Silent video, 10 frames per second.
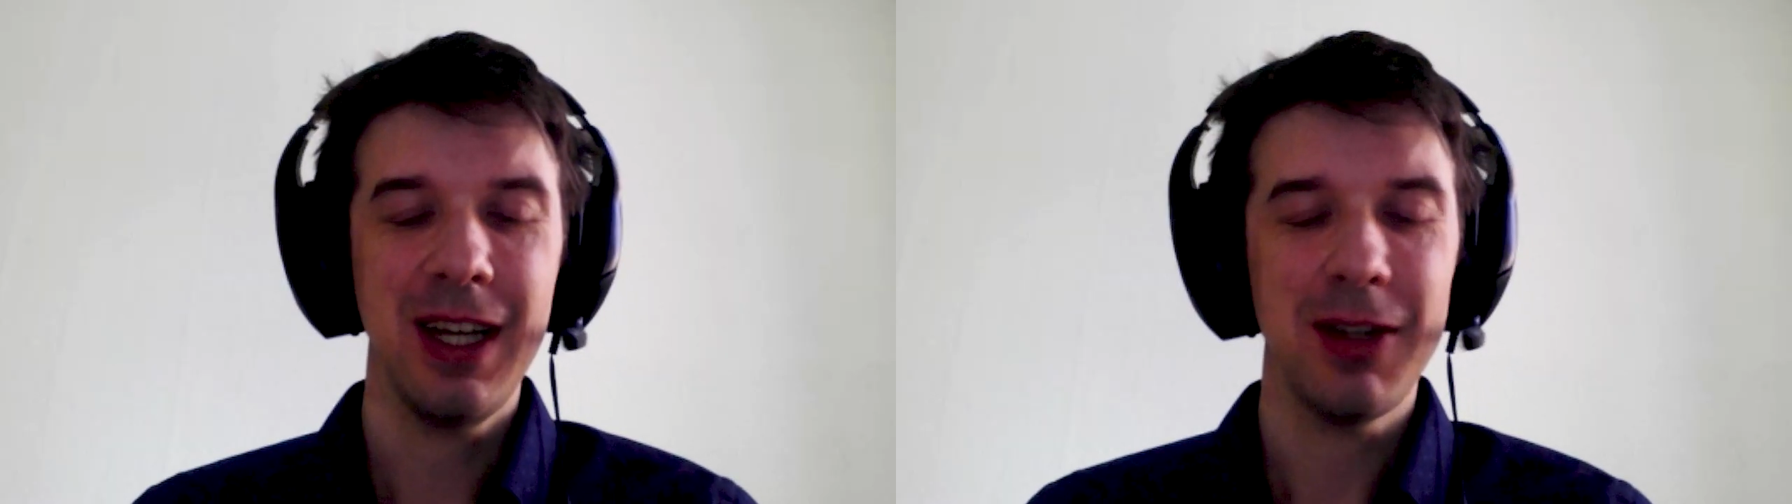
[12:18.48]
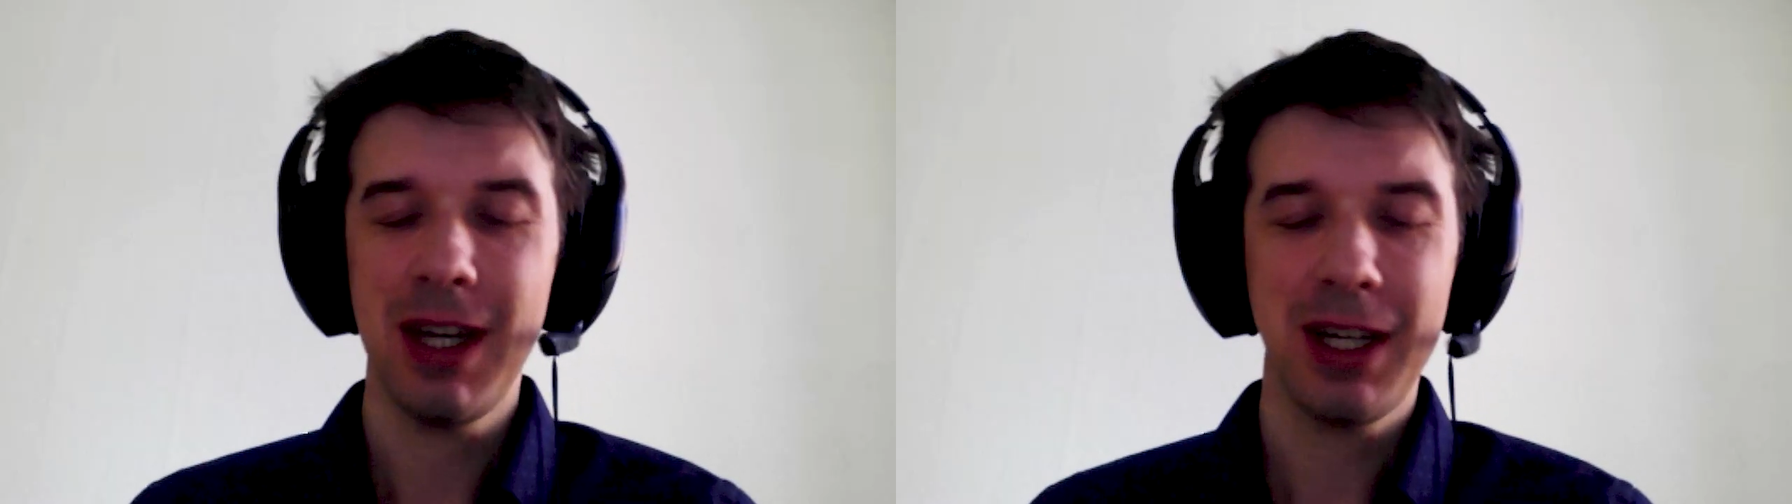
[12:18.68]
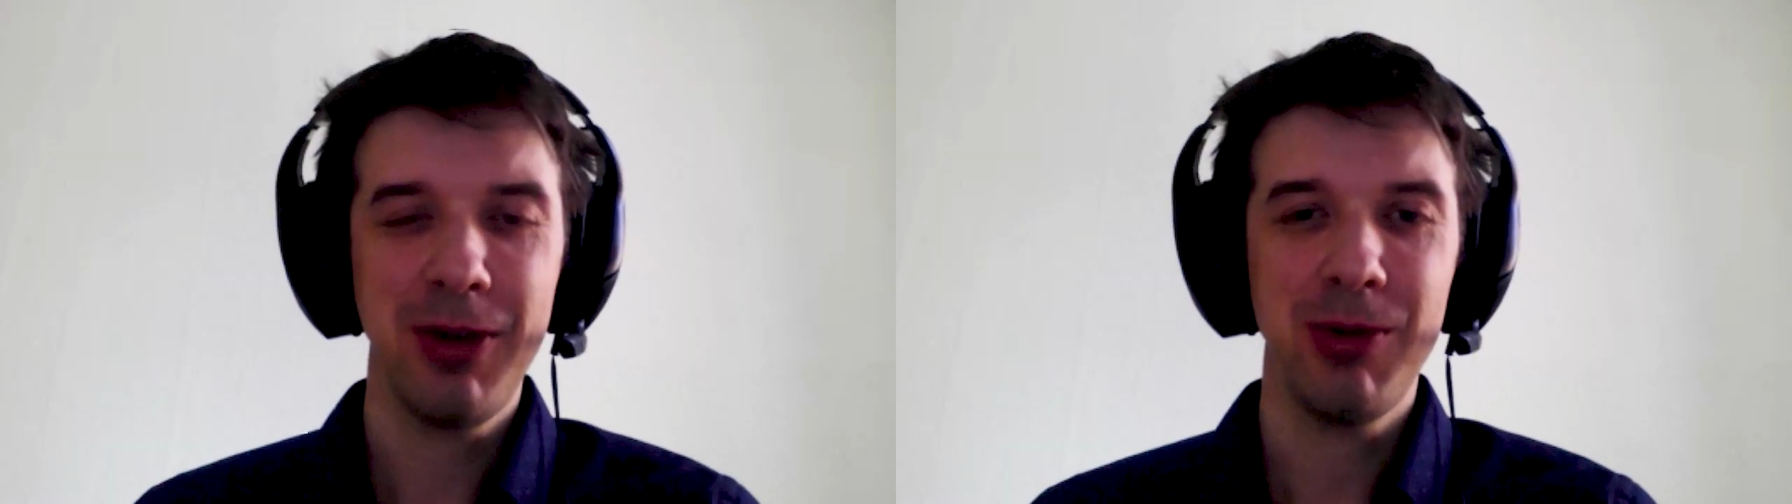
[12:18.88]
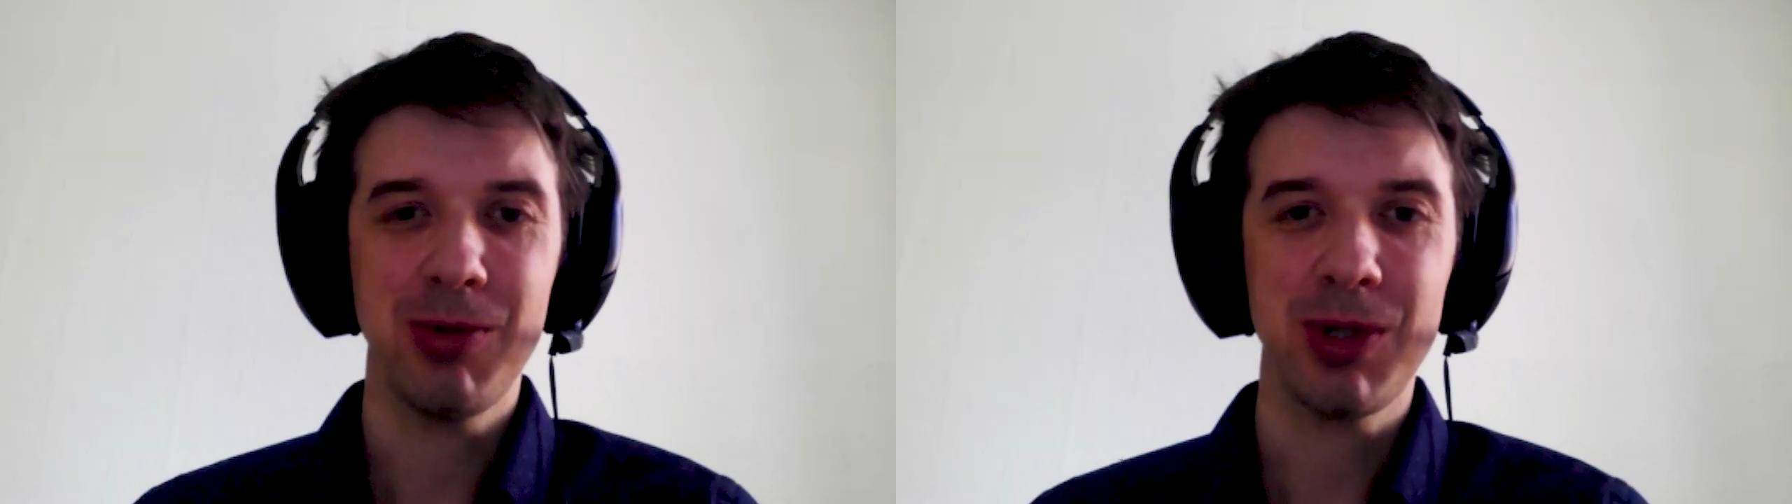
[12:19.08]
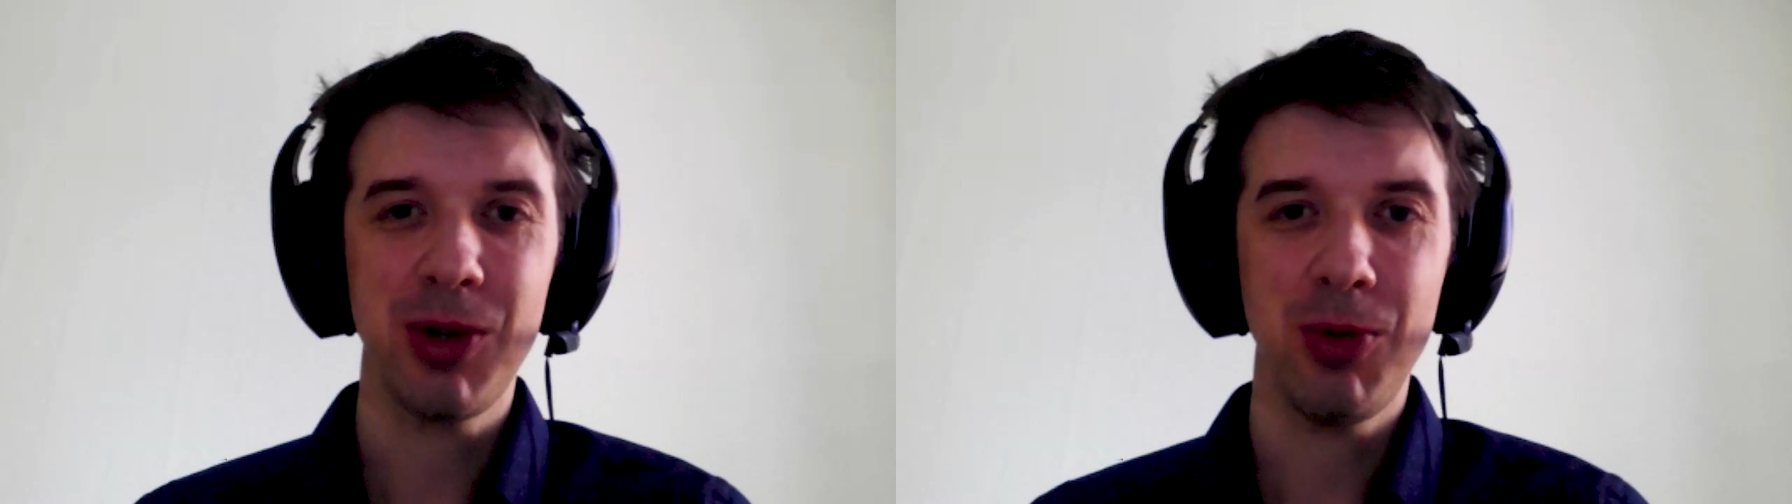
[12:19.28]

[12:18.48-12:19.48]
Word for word: Thank you so